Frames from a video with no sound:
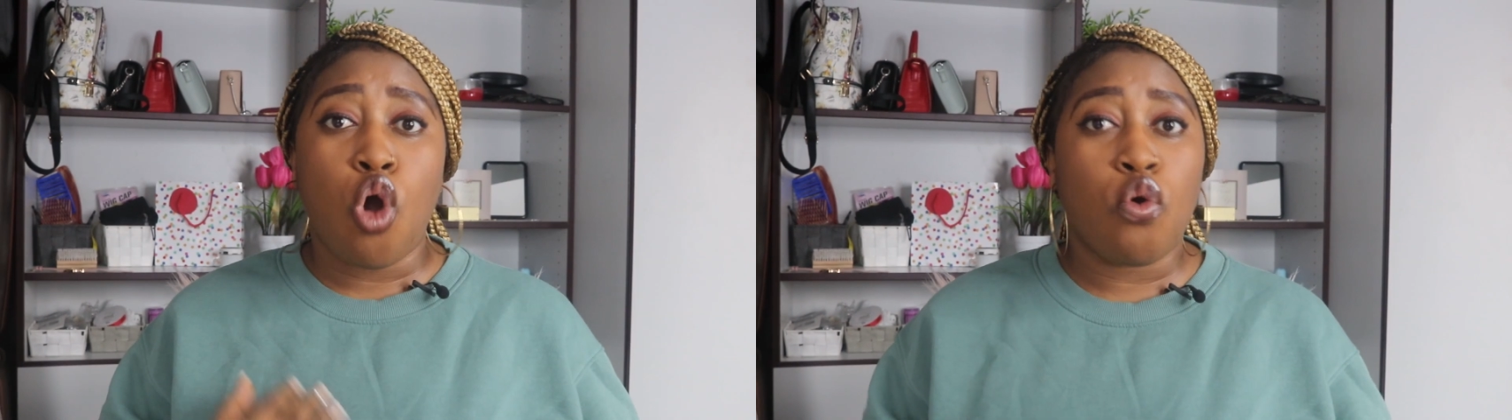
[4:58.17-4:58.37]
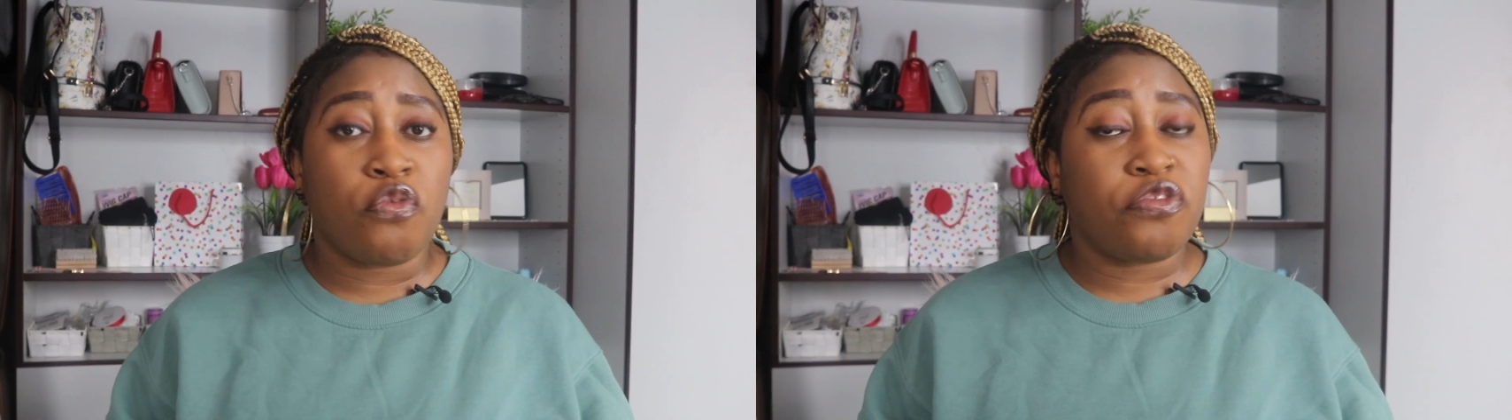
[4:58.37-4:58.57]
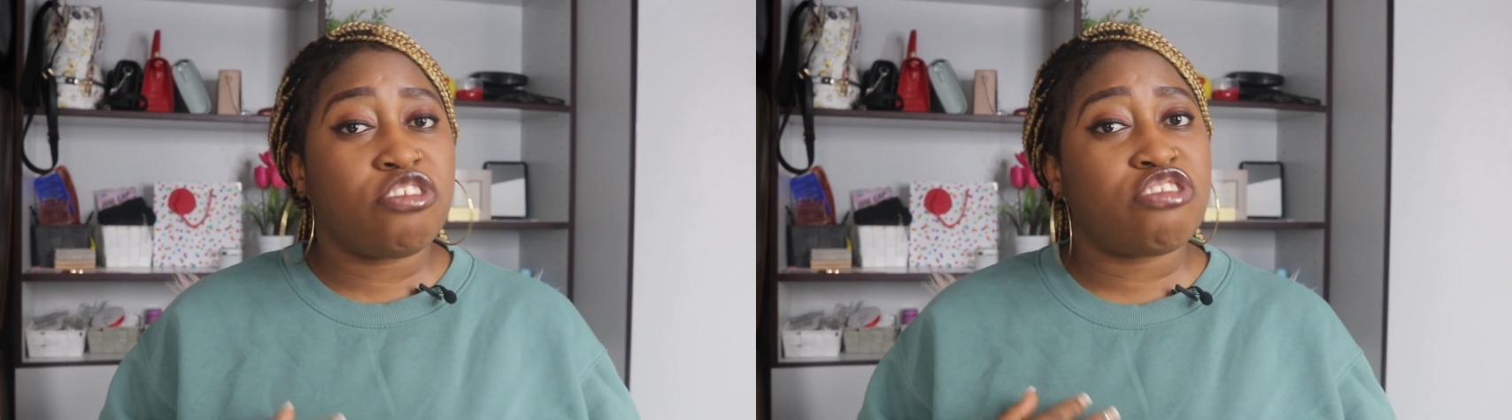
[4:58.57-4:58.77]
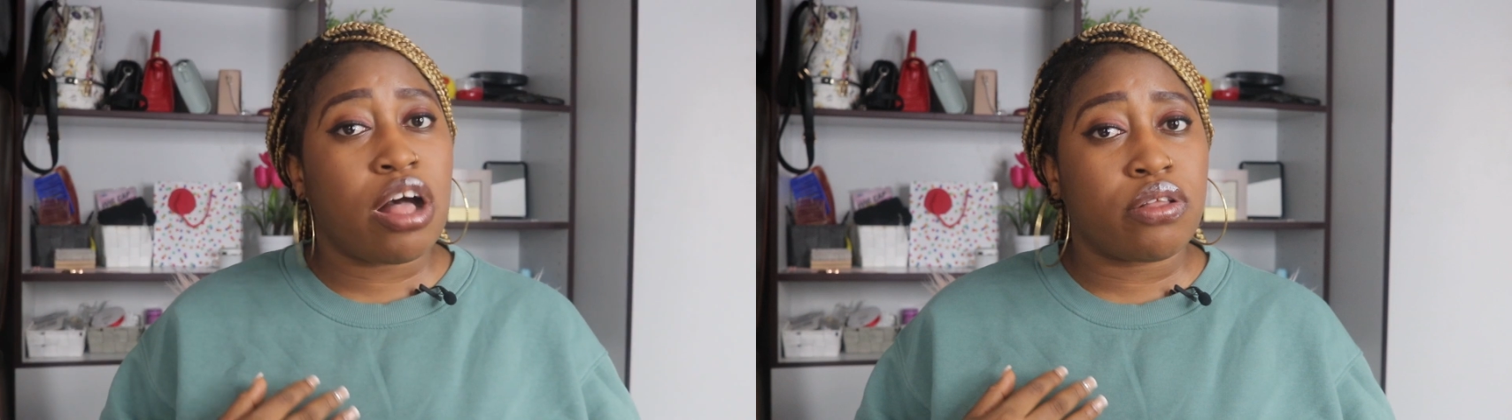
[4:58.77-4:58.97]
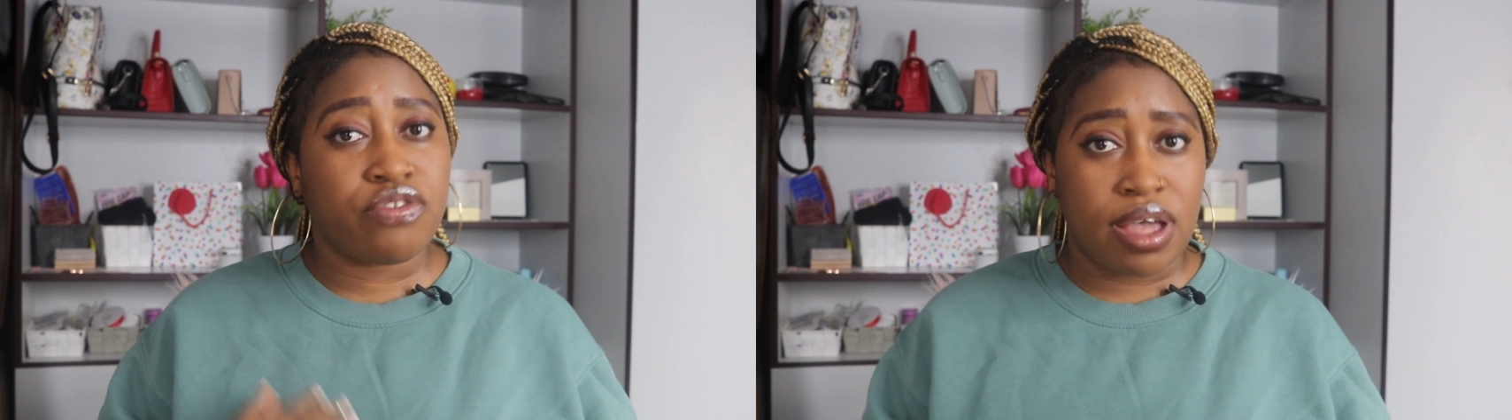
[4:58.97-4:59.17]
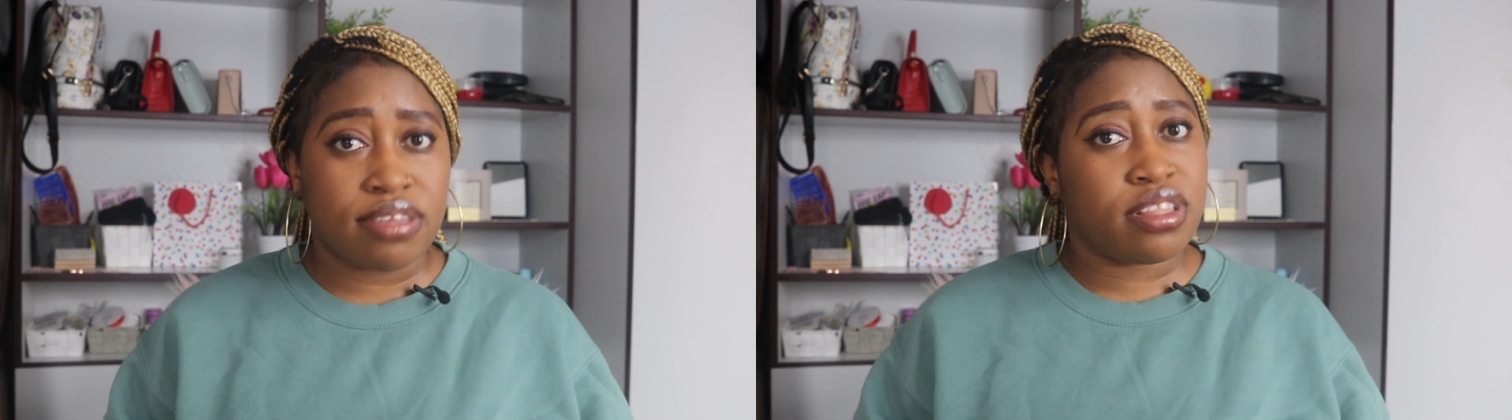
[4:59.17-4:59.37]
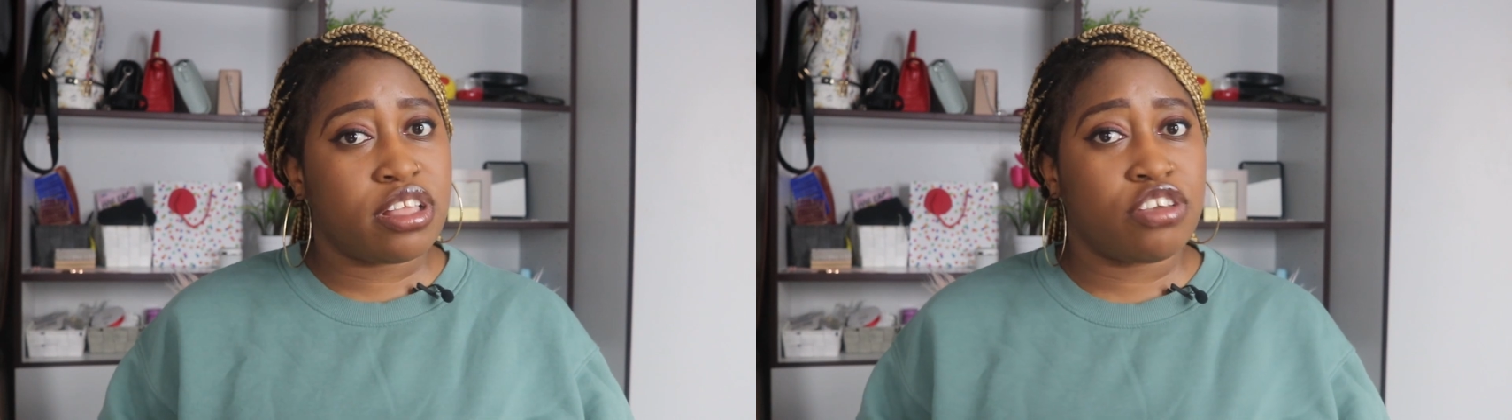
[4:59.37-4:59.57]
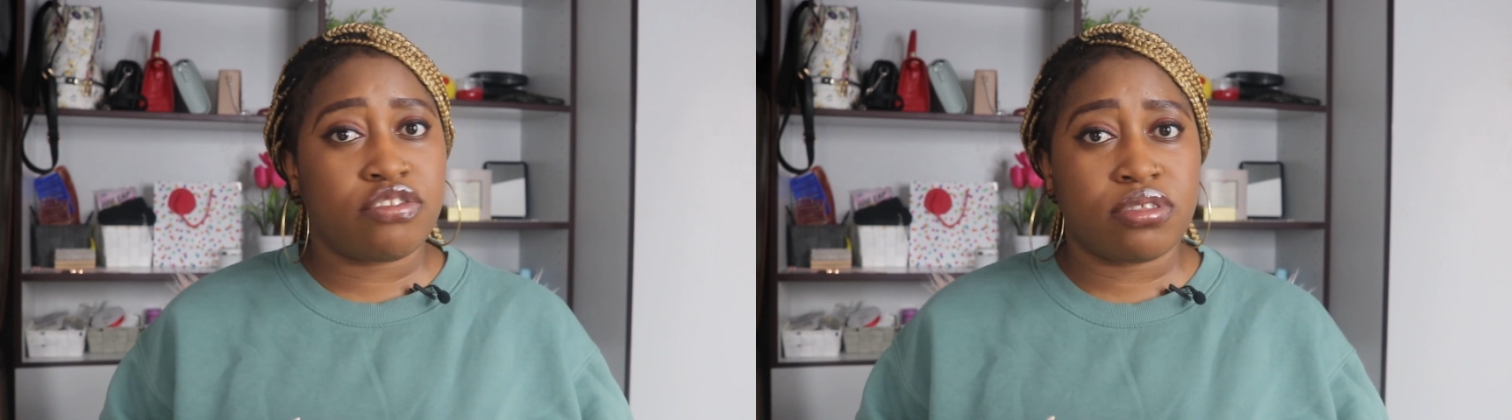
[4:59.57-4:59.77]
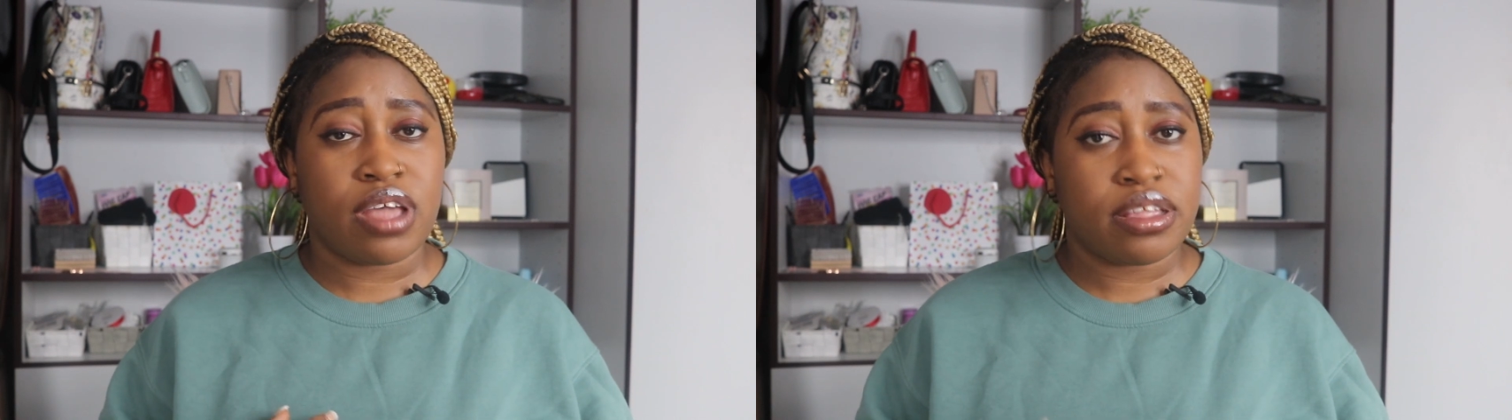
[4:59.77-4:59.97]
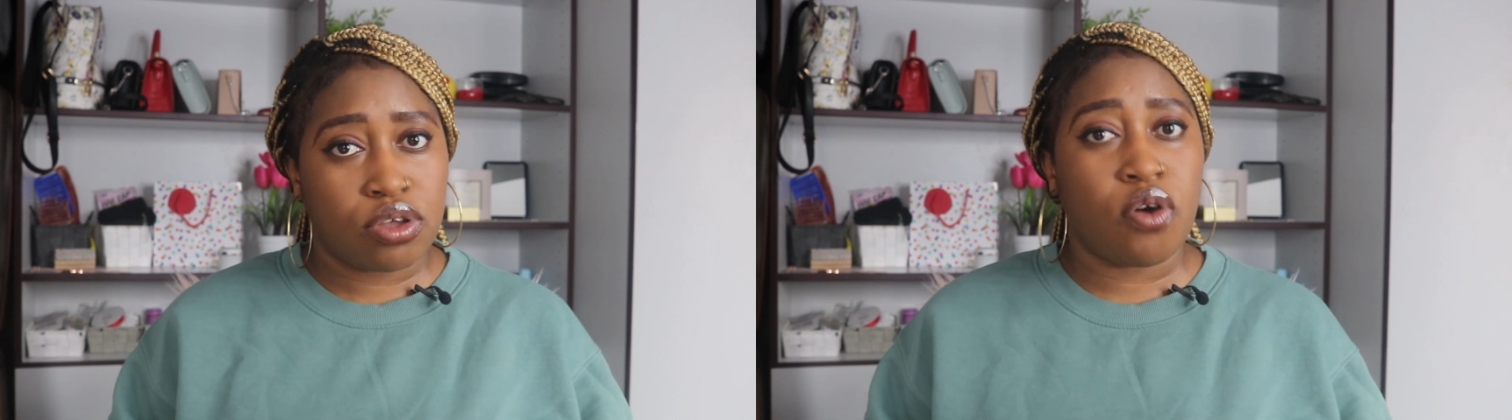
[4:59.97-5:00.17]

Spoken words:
official translated